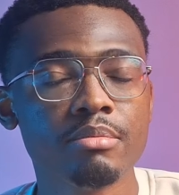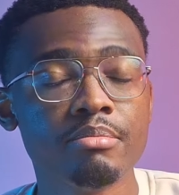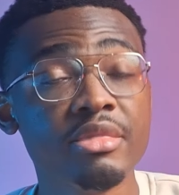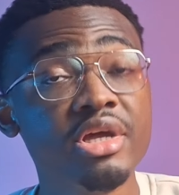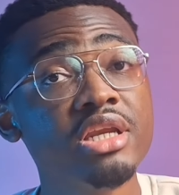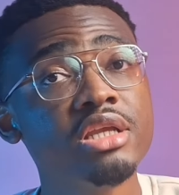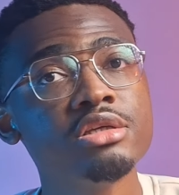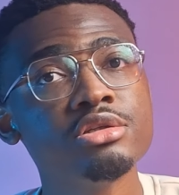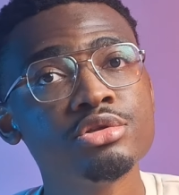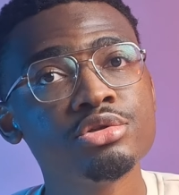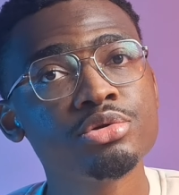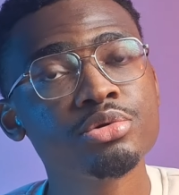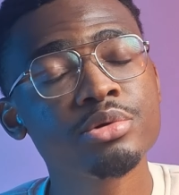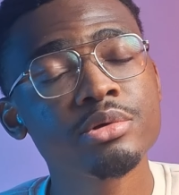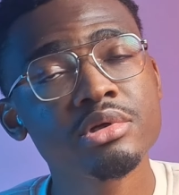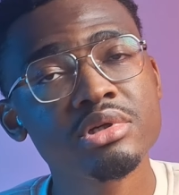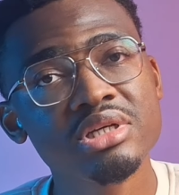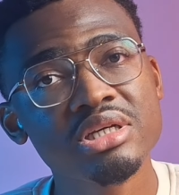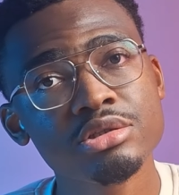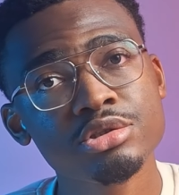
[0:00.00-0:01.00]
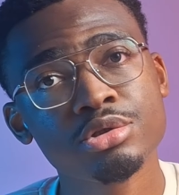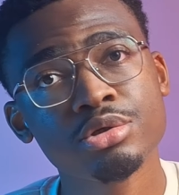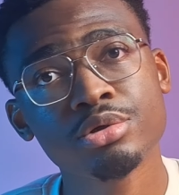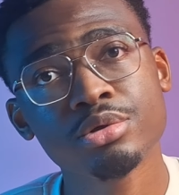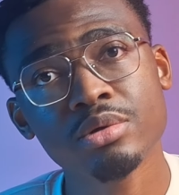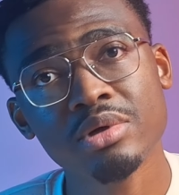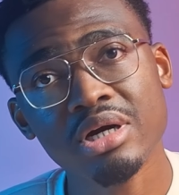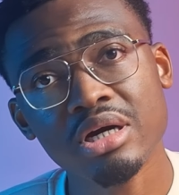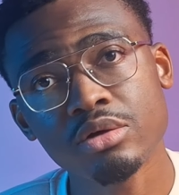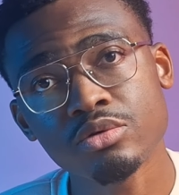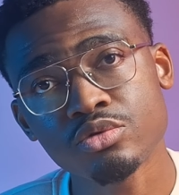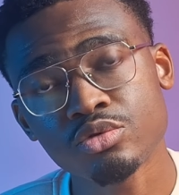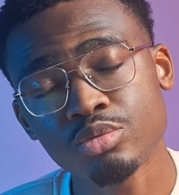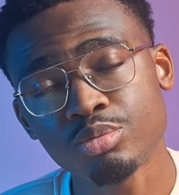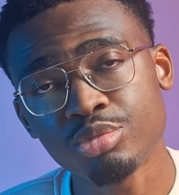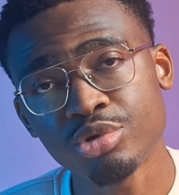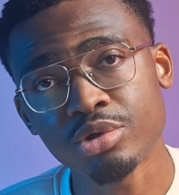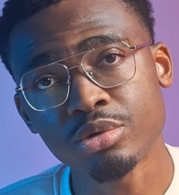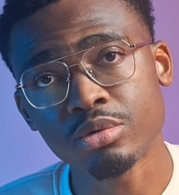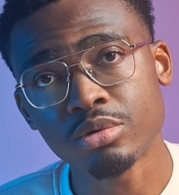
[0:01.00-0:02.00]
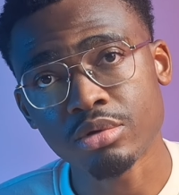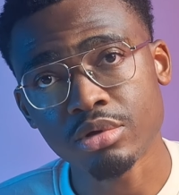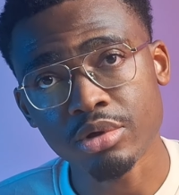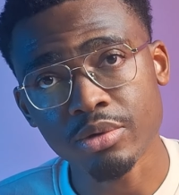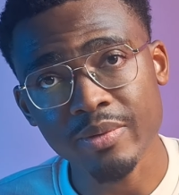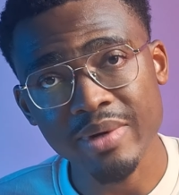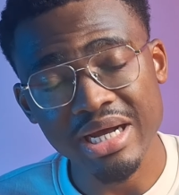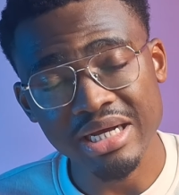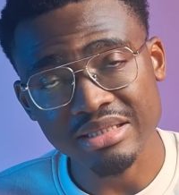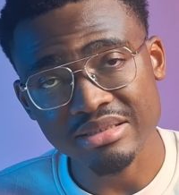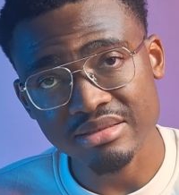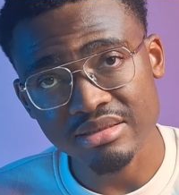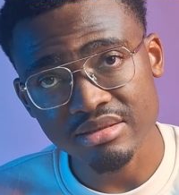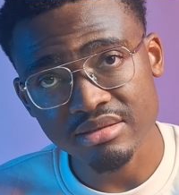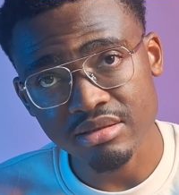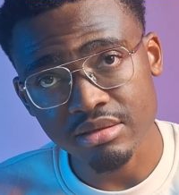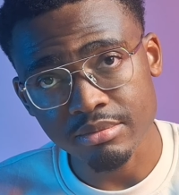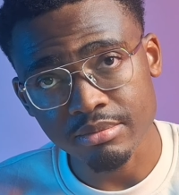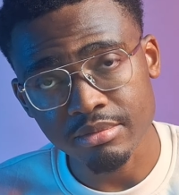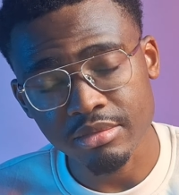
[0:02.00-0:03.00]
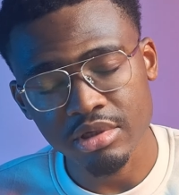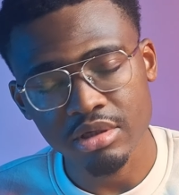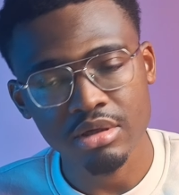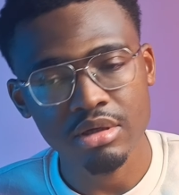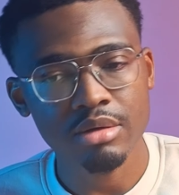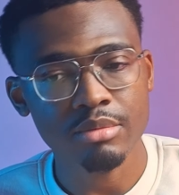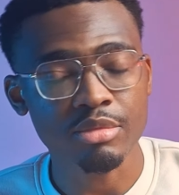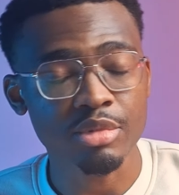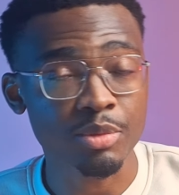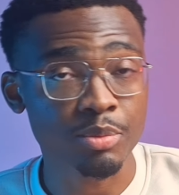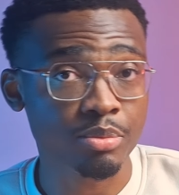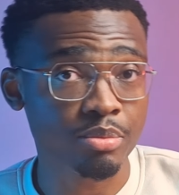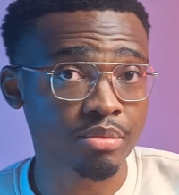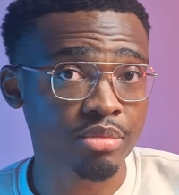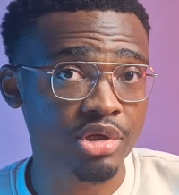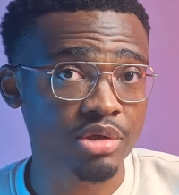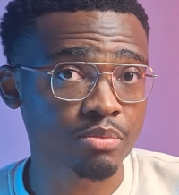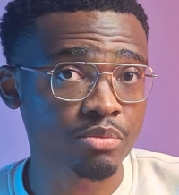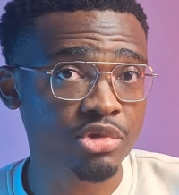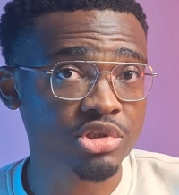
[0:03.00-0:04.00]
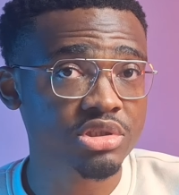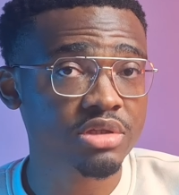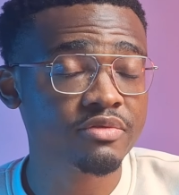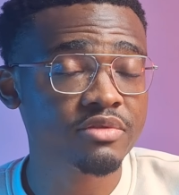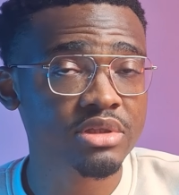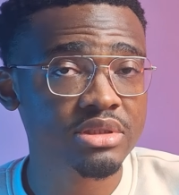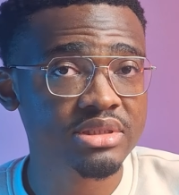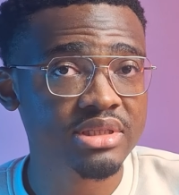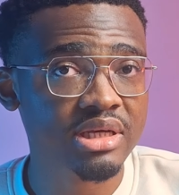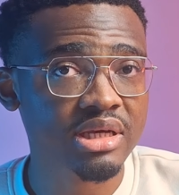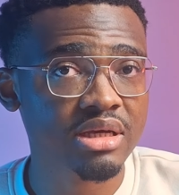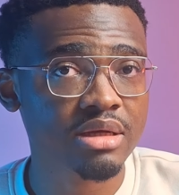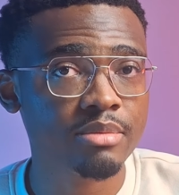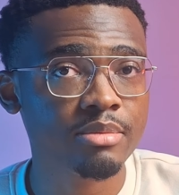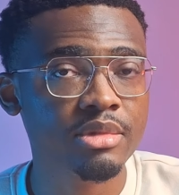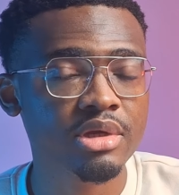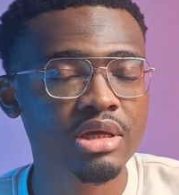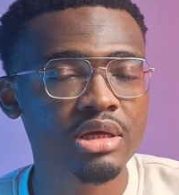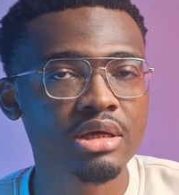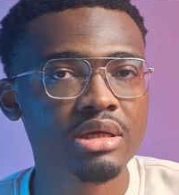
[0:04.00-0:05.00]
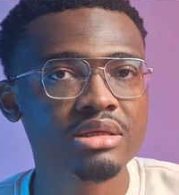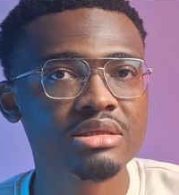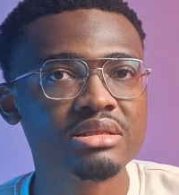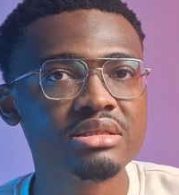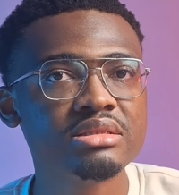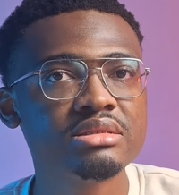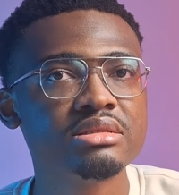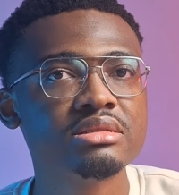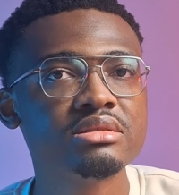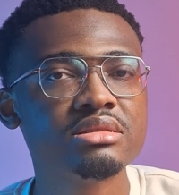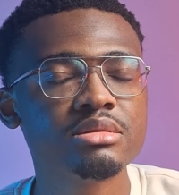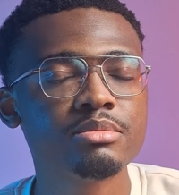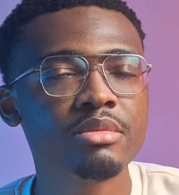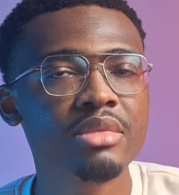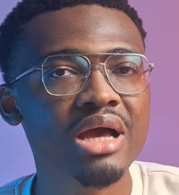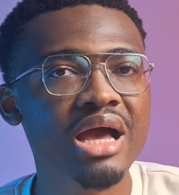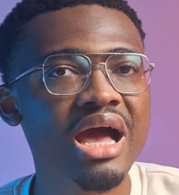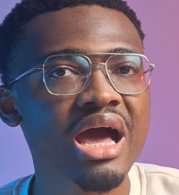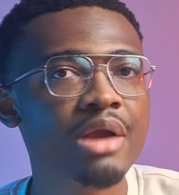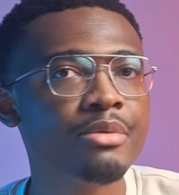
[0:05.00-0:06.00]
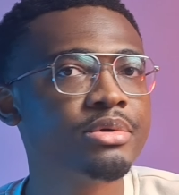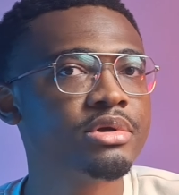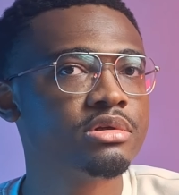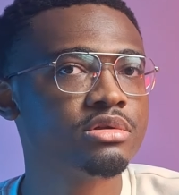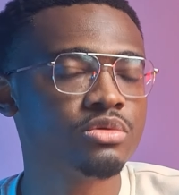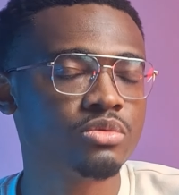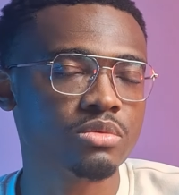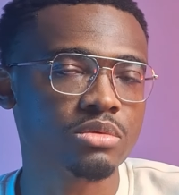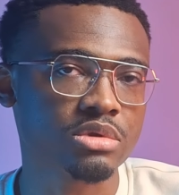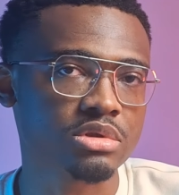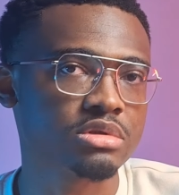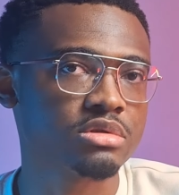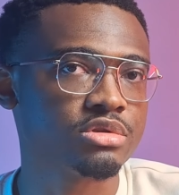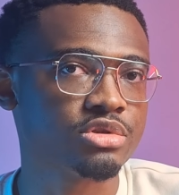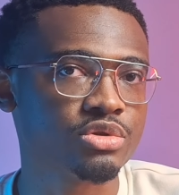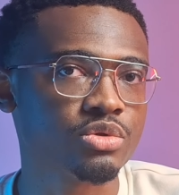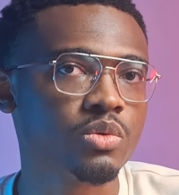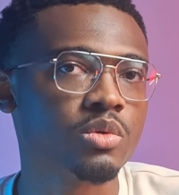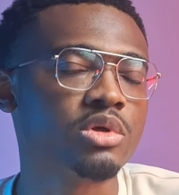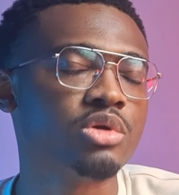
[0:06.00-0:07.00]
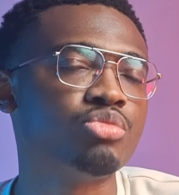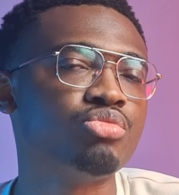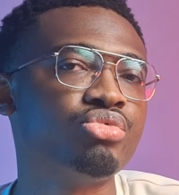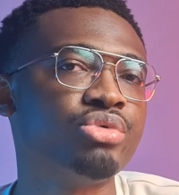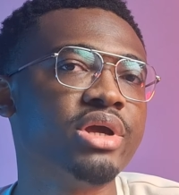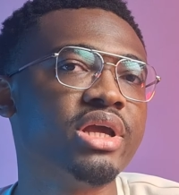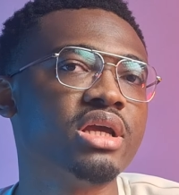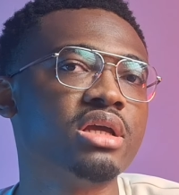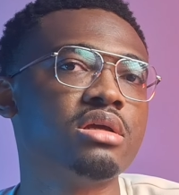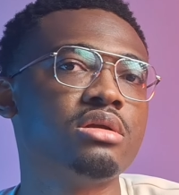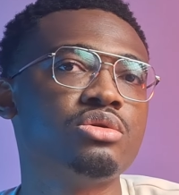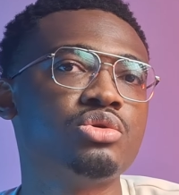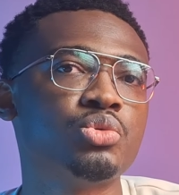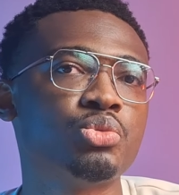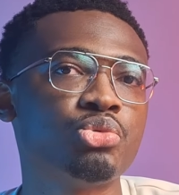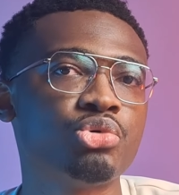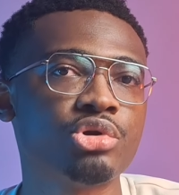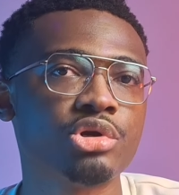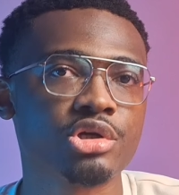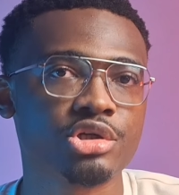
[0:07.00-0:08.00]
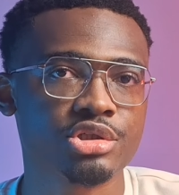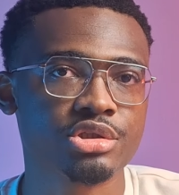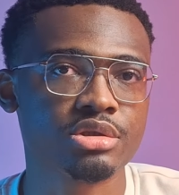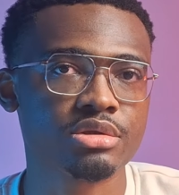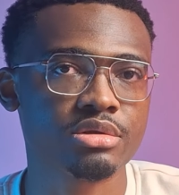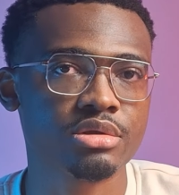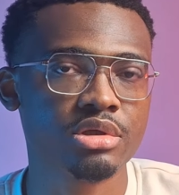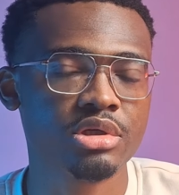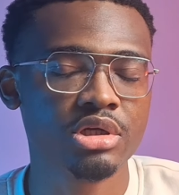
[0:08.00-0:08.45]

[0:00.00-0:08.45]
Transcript: Many tutorials show you how to build a rack system, but most of the time, these systems aren't the ones you want to bring into production.